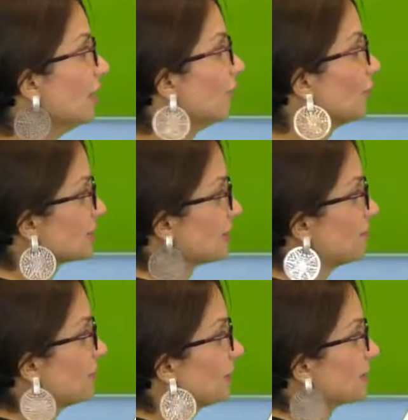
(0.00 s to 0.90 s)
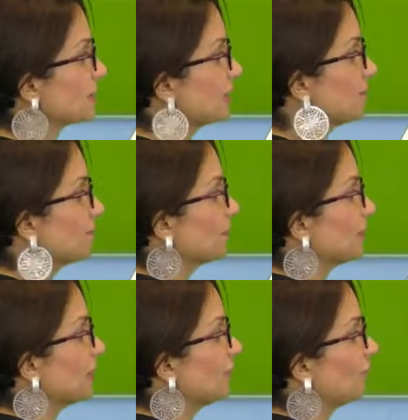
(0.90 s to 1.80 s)
For example, let's say
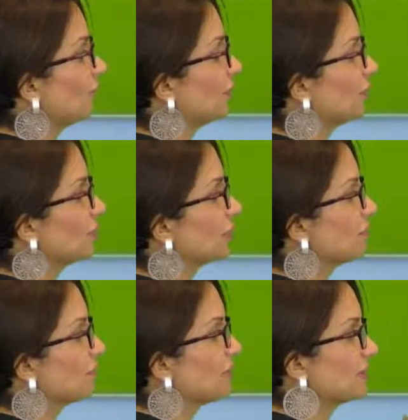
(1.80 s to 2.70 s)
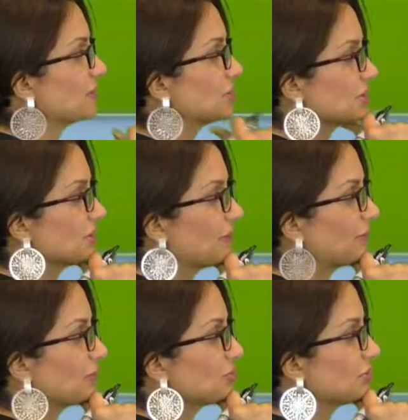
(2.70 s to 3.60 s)
if your given passage is
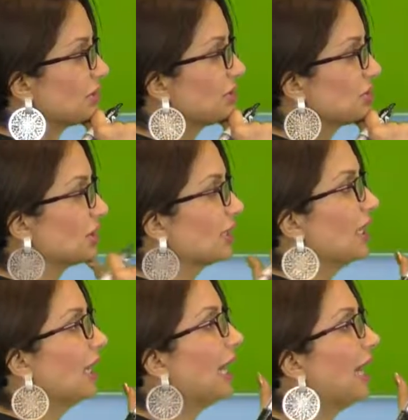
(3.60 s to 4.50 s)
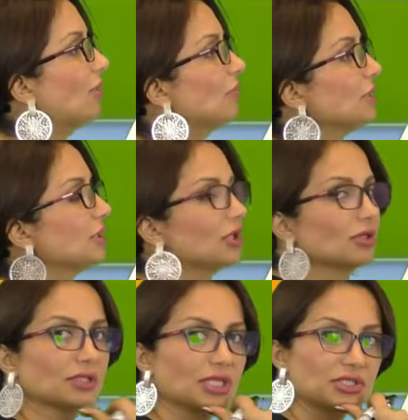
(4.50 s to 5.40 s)
about education, how many
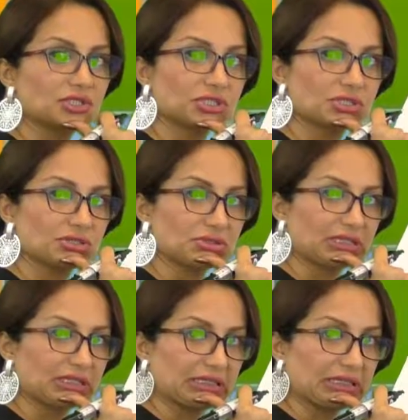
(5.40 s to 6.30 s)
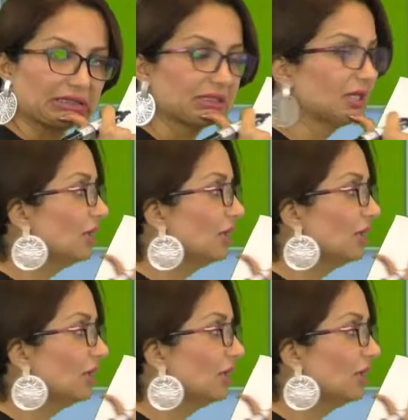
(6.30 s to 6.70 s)
collocations you can get?